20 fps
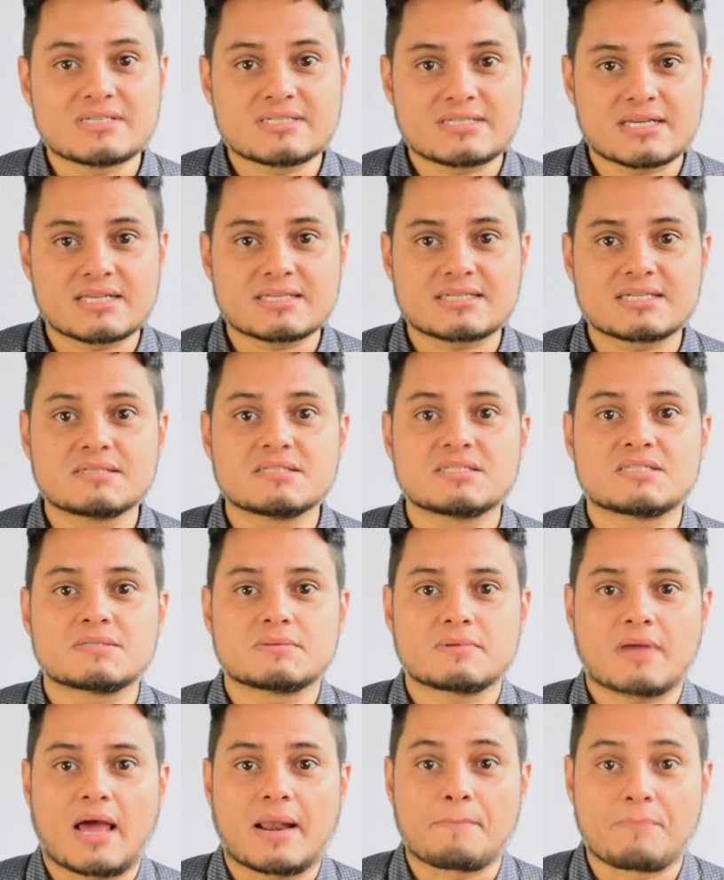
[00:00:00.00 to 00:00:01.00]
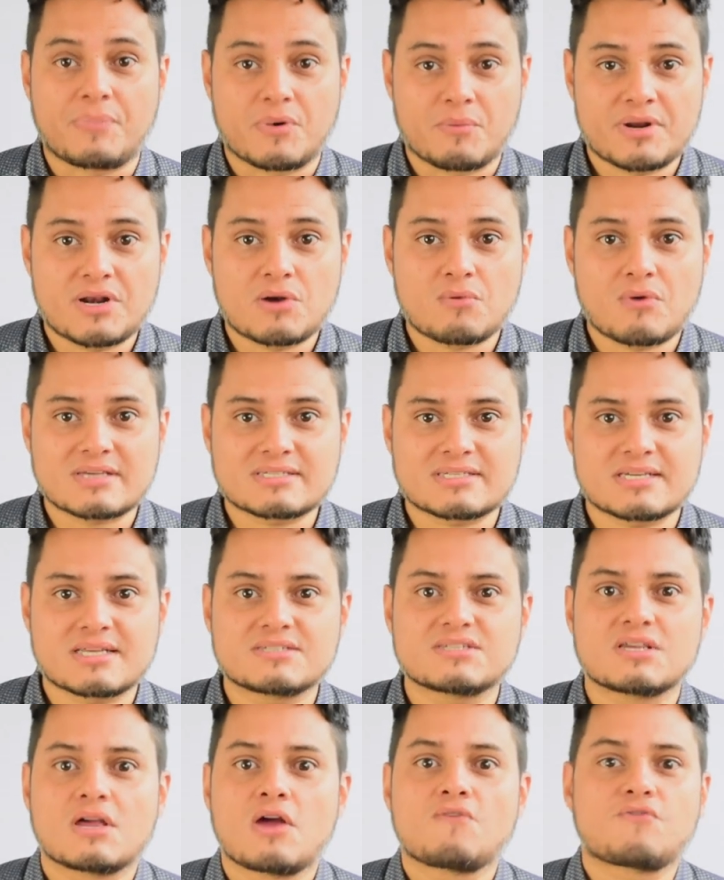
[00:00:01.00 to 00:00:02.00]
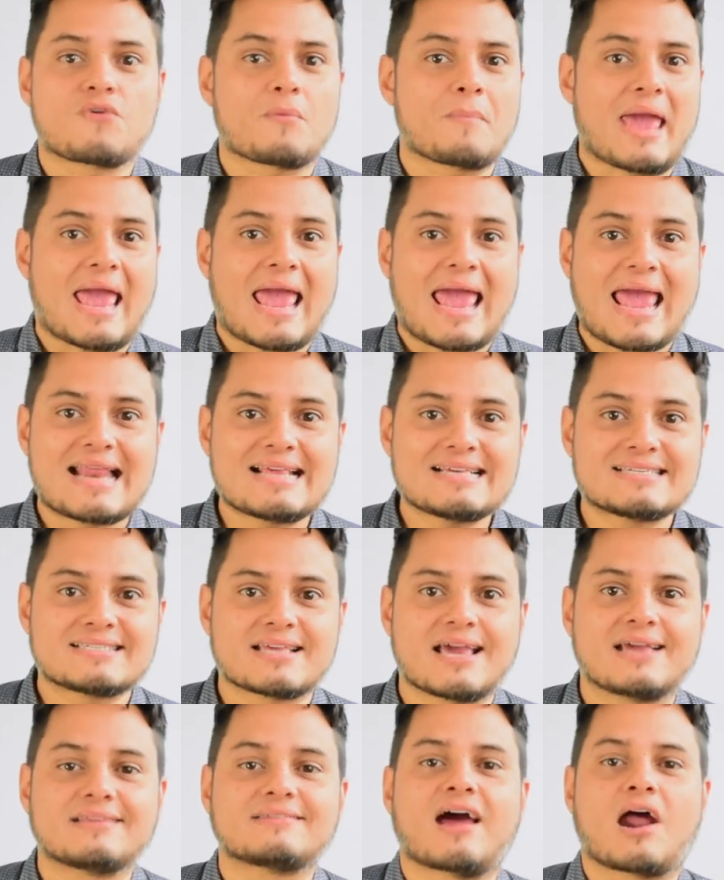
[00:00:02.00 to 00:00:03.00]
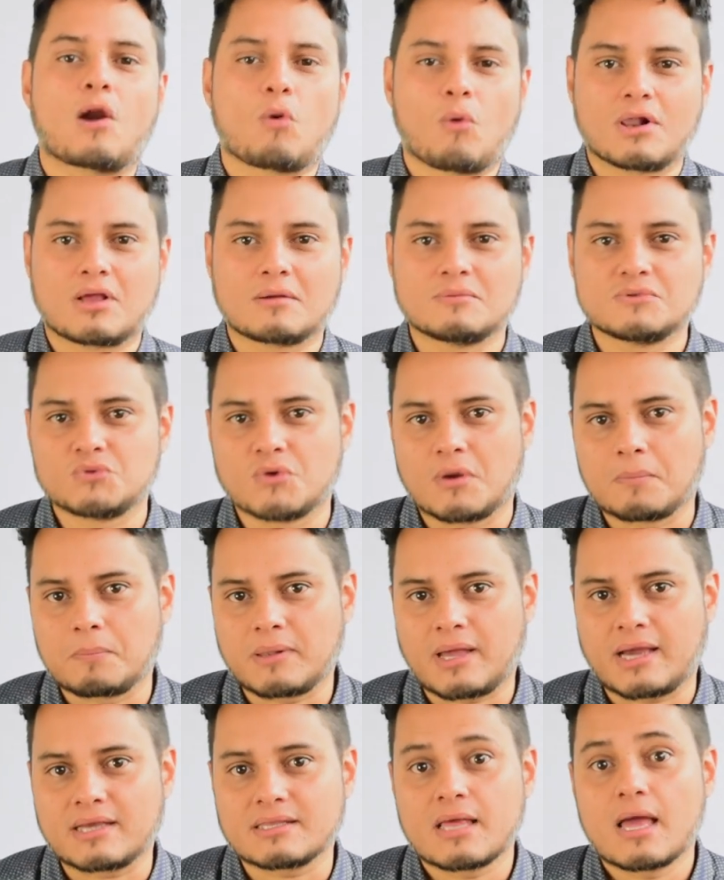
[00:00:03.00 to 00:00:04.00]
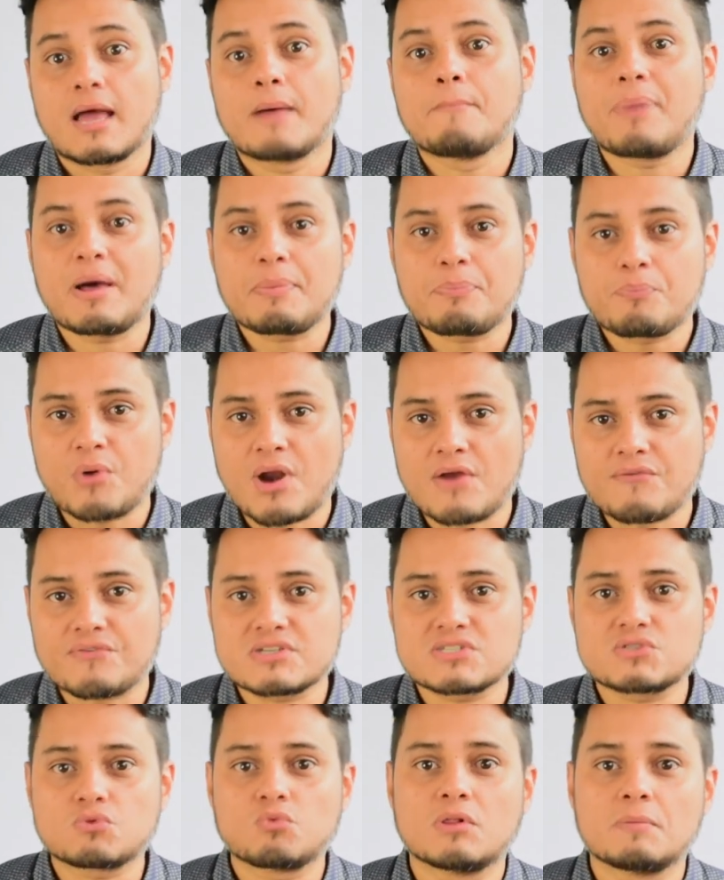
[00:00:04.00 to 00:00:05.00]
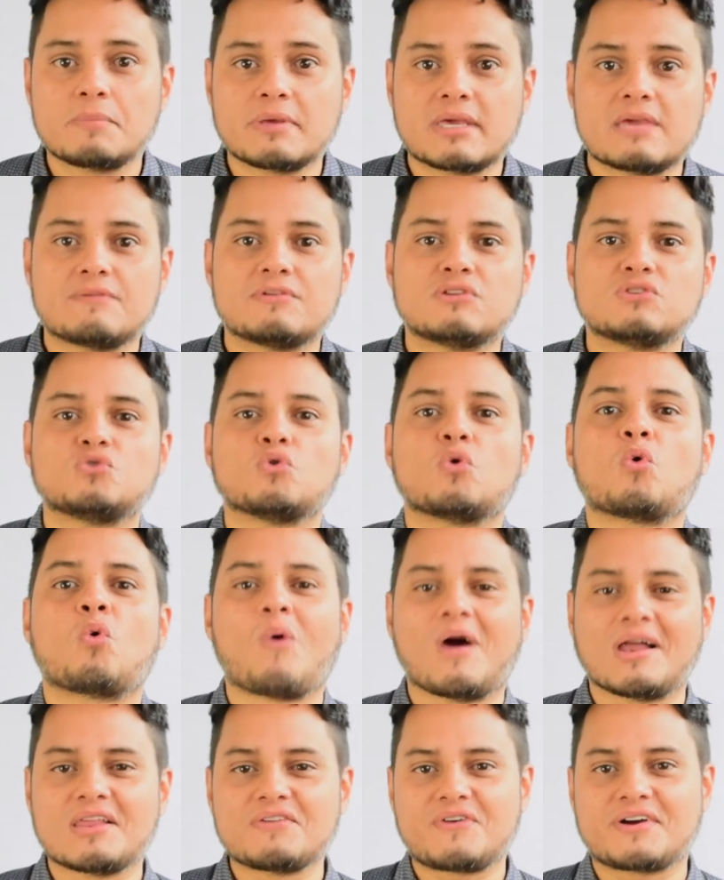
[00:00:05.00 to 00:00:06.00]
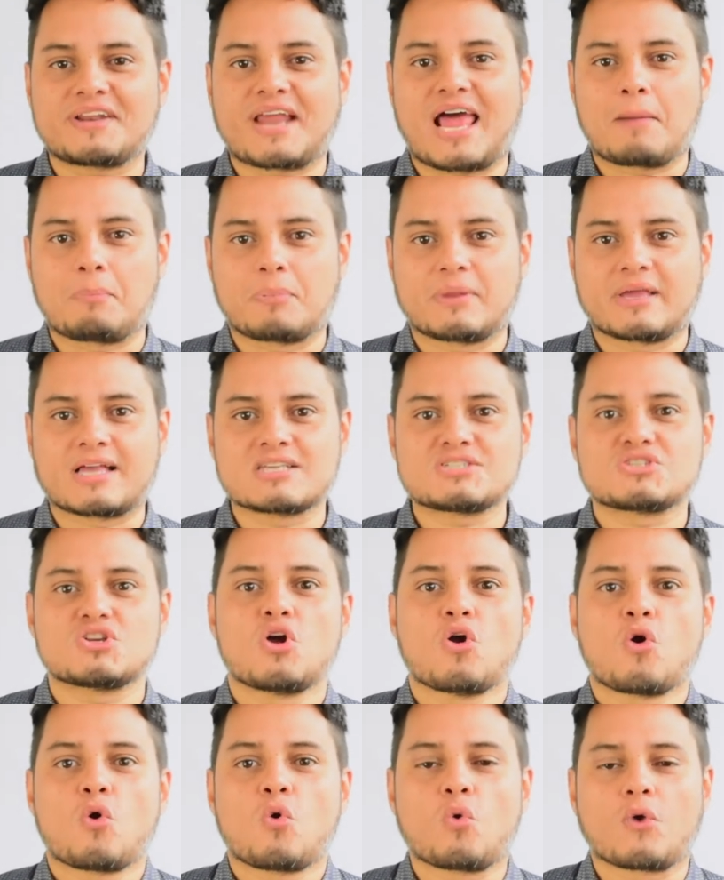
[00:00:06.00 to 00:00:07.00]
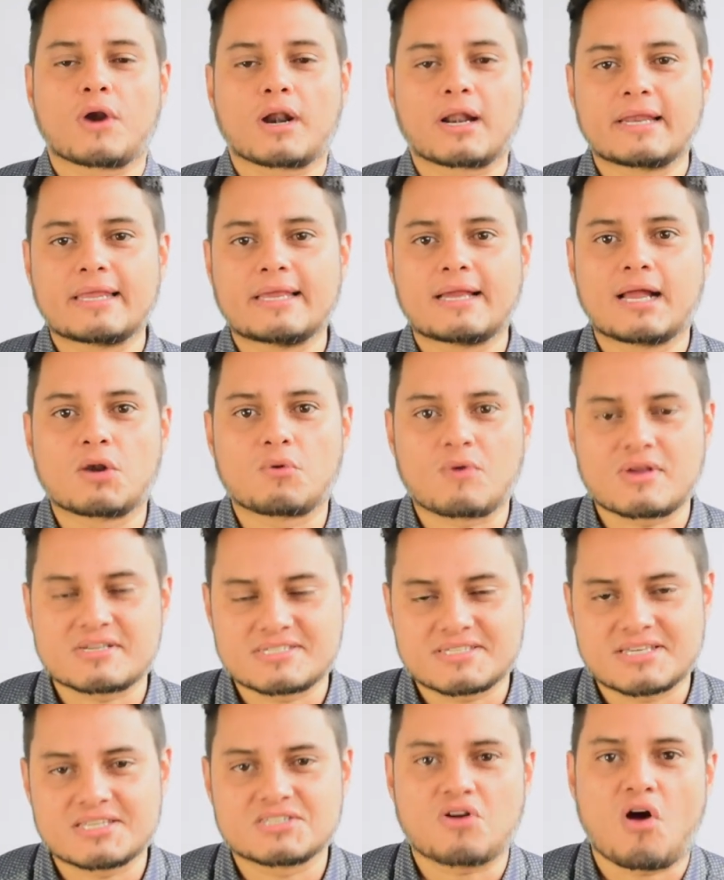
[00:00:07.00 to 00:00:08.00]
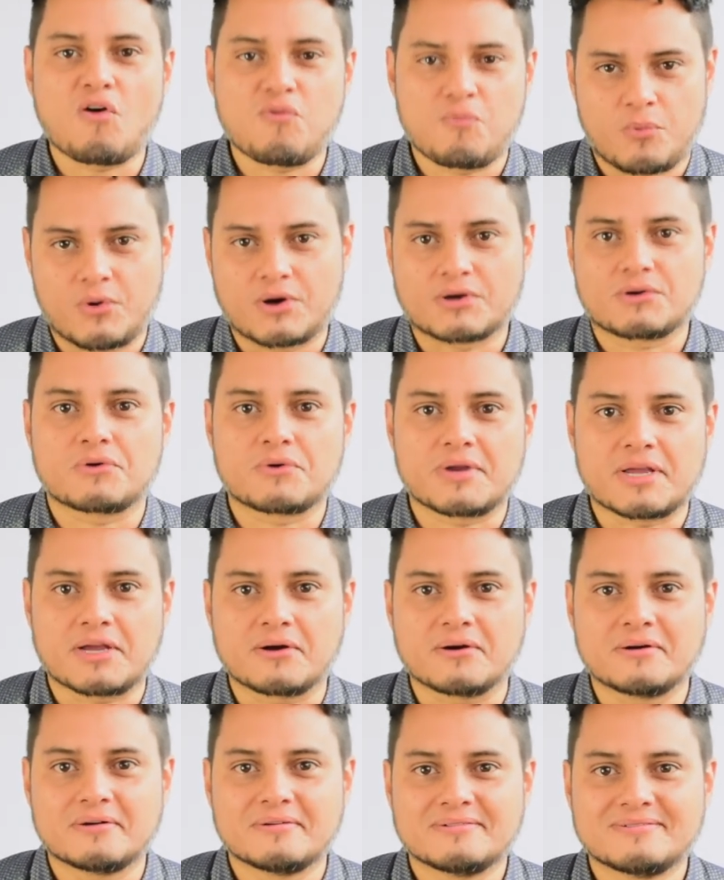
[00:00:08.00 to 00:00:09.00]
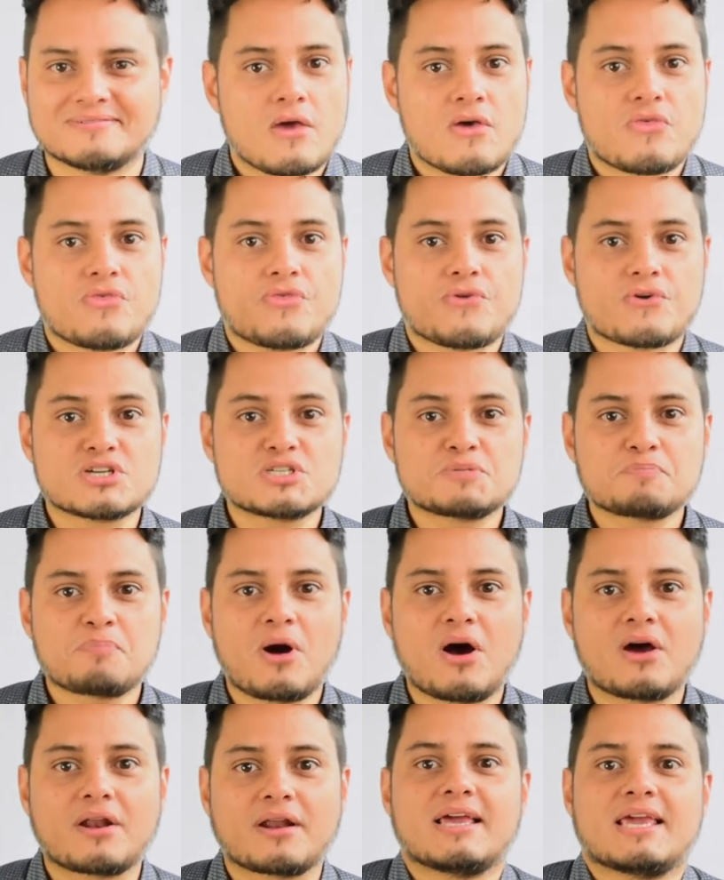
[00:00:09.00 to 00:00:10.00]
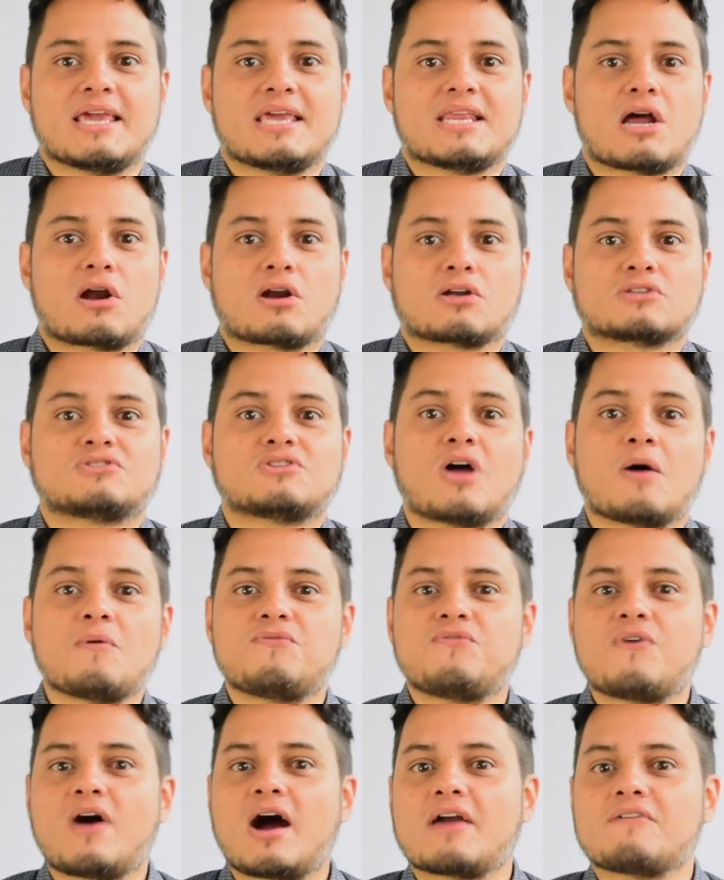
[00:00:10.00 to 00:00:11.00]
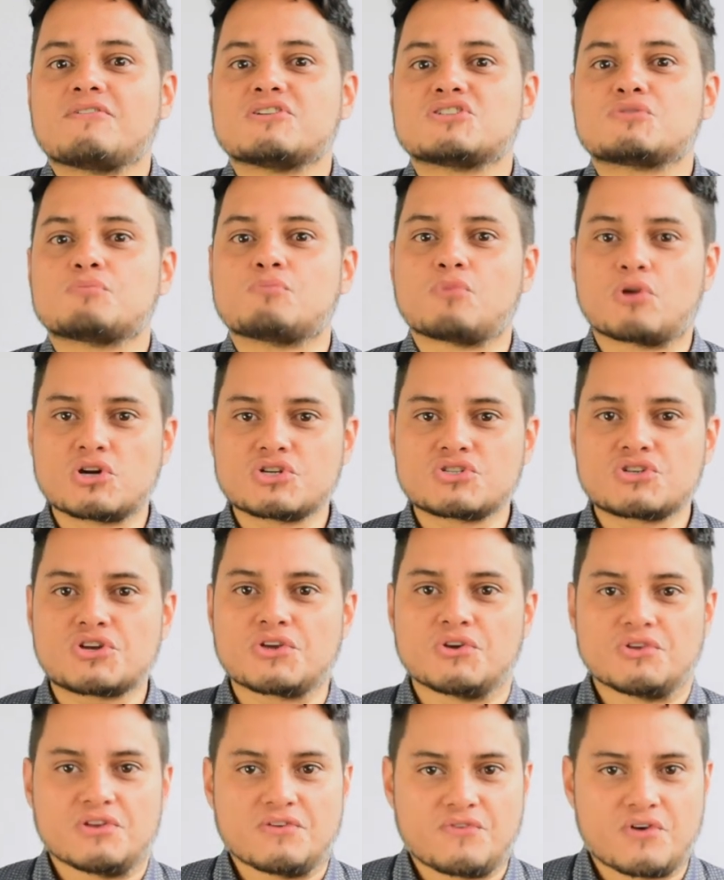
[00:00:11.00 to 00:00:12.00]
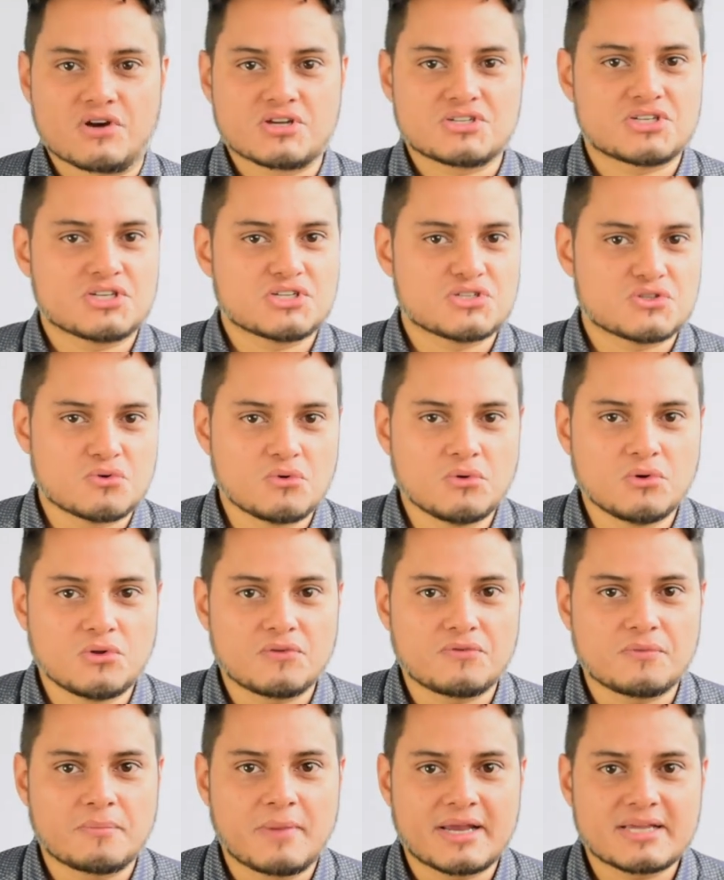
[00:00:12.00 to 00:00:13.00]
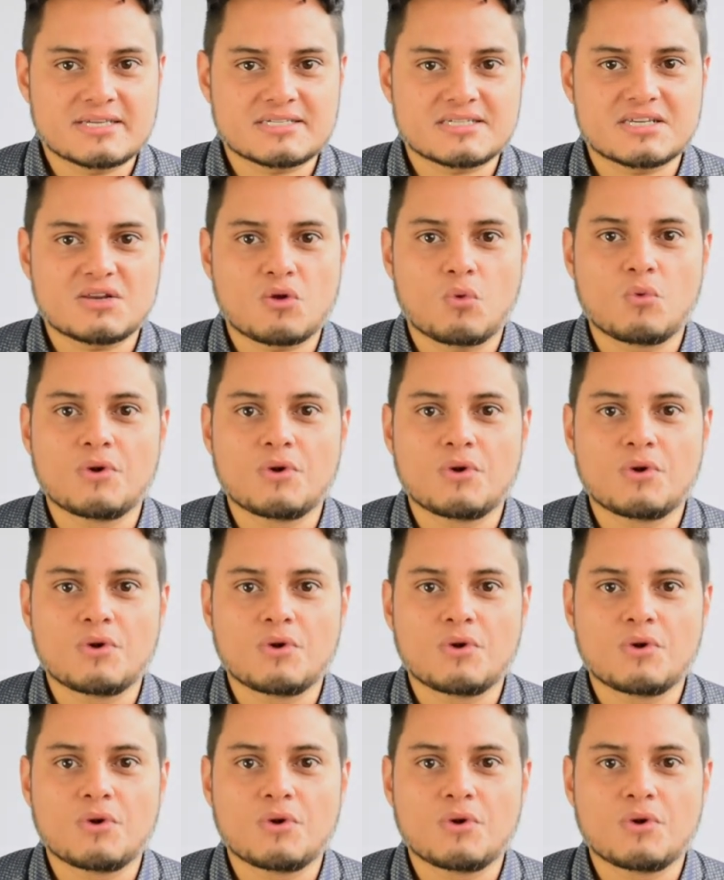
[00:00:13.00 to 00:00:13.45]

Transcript: citizens and permanent residents from any state are welcome to apply, but preference will be given to qualified applicants who are legal residents of Puerto Rico. Third spot in our top 5 is Mercer University School of Medicine